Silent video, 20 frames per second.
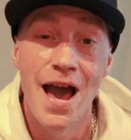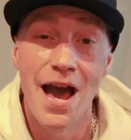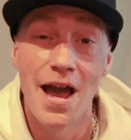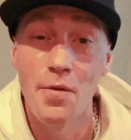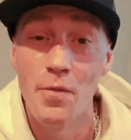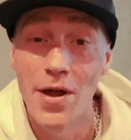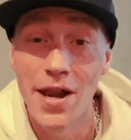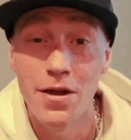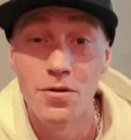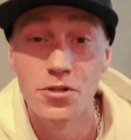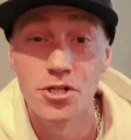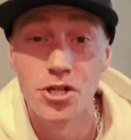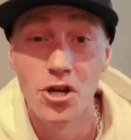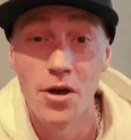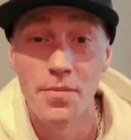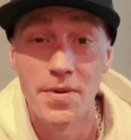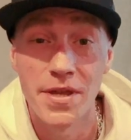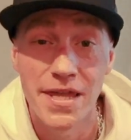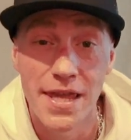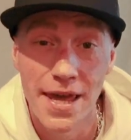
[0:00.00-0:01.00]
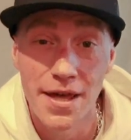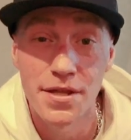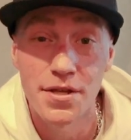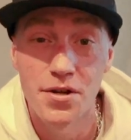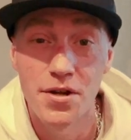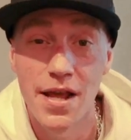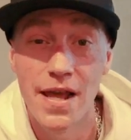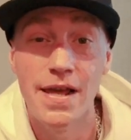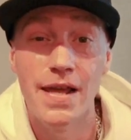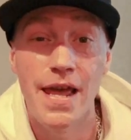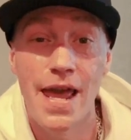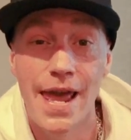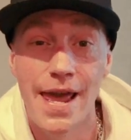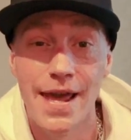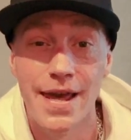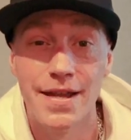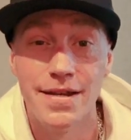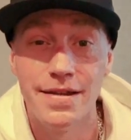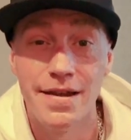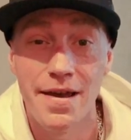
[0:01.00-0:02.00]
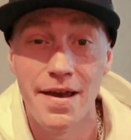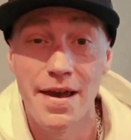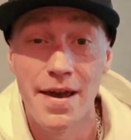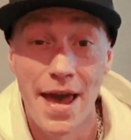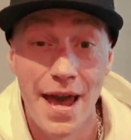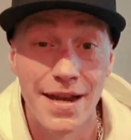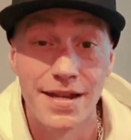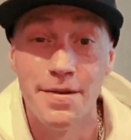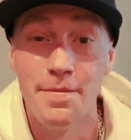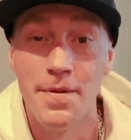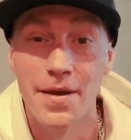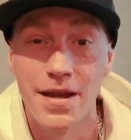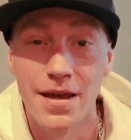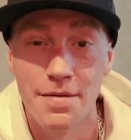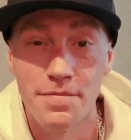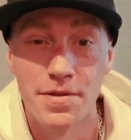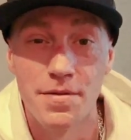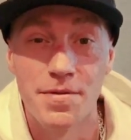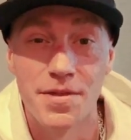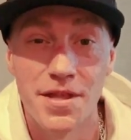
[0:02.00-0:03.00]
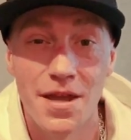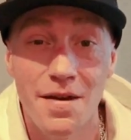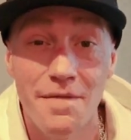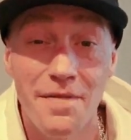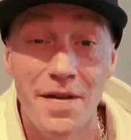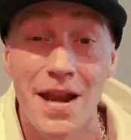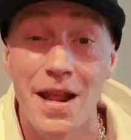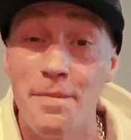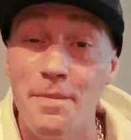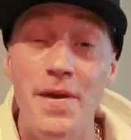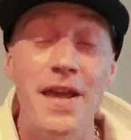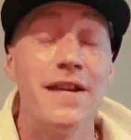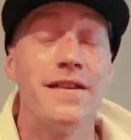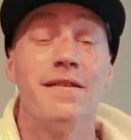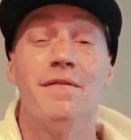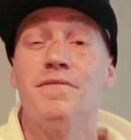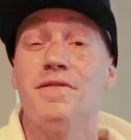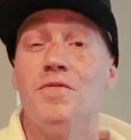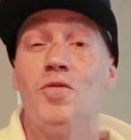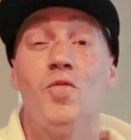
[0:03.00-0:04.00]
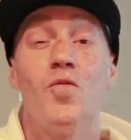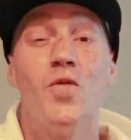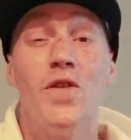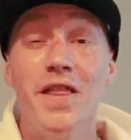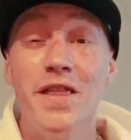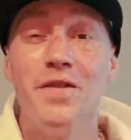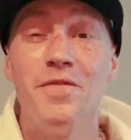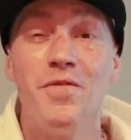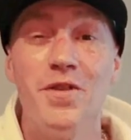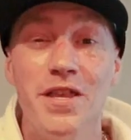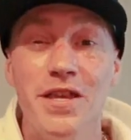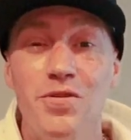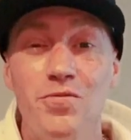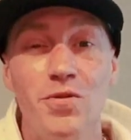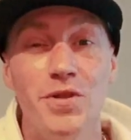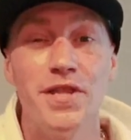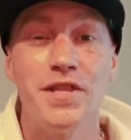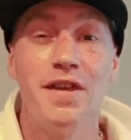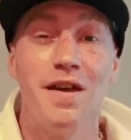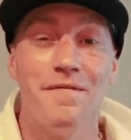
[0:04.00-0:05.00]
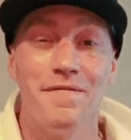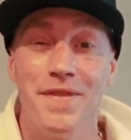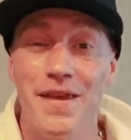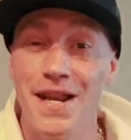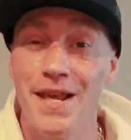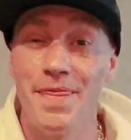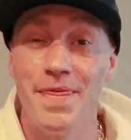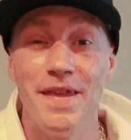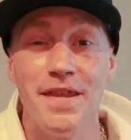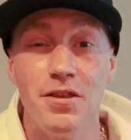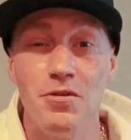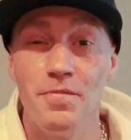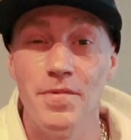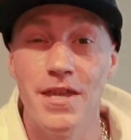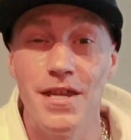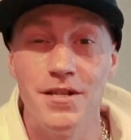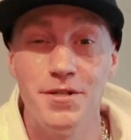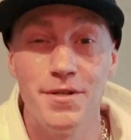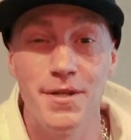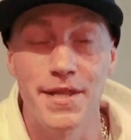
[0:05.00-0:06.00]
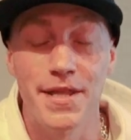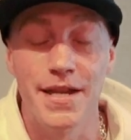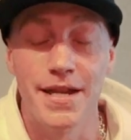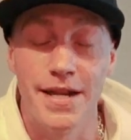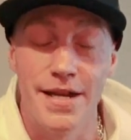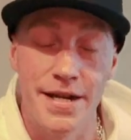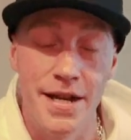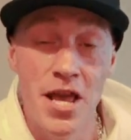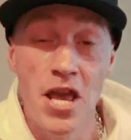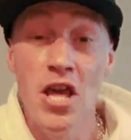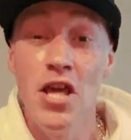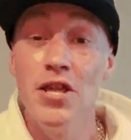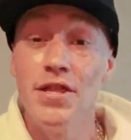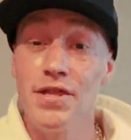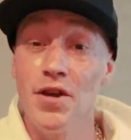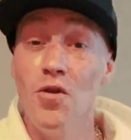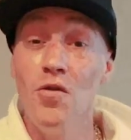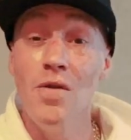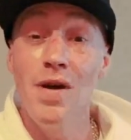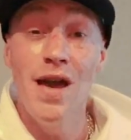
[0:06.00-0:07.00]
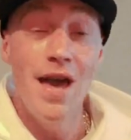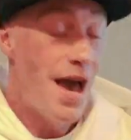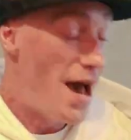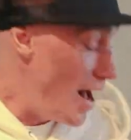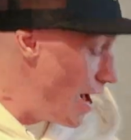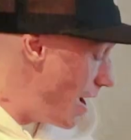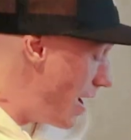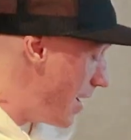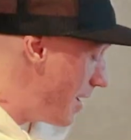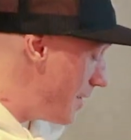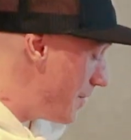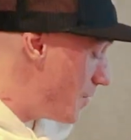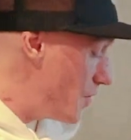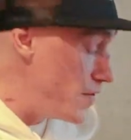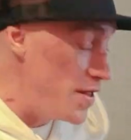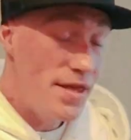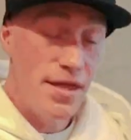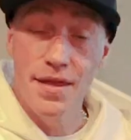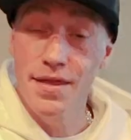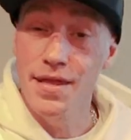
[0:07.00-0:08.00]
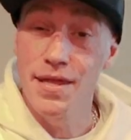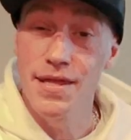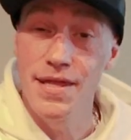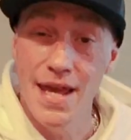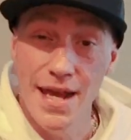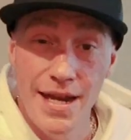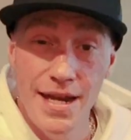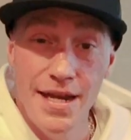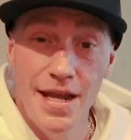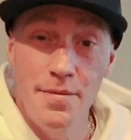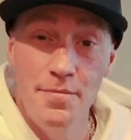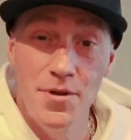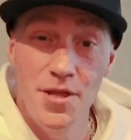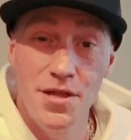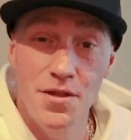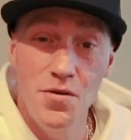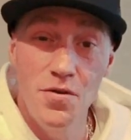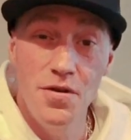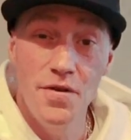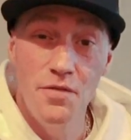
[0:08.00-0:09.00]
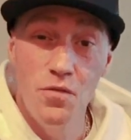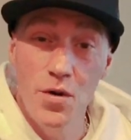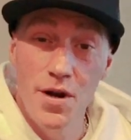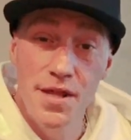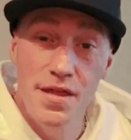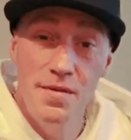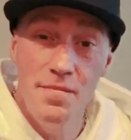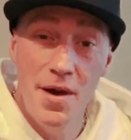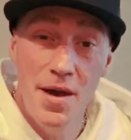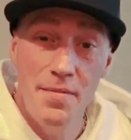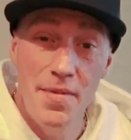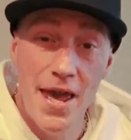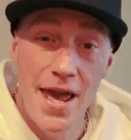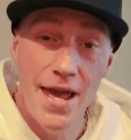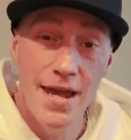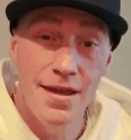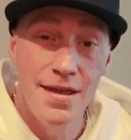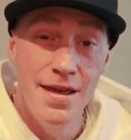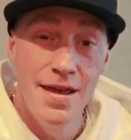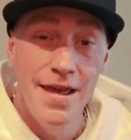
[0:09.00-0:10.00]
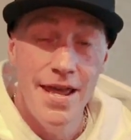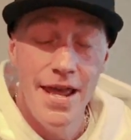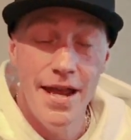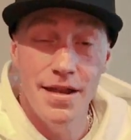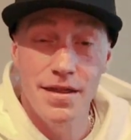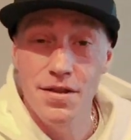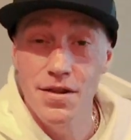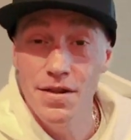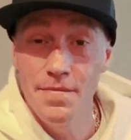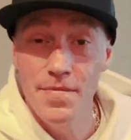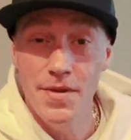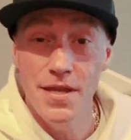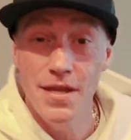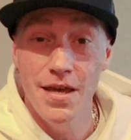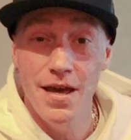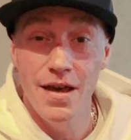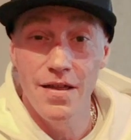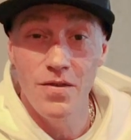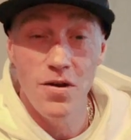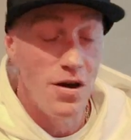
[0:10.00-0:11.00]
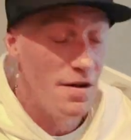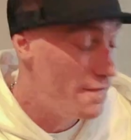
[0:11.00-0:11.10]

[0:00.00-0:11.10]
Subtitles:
I went out shopping yesterday and had to pick up some stuff, and I picked up some really cool stuff that I think you'll be interested in. So, this is the second episode of What's in My Bag. It's going to be a lot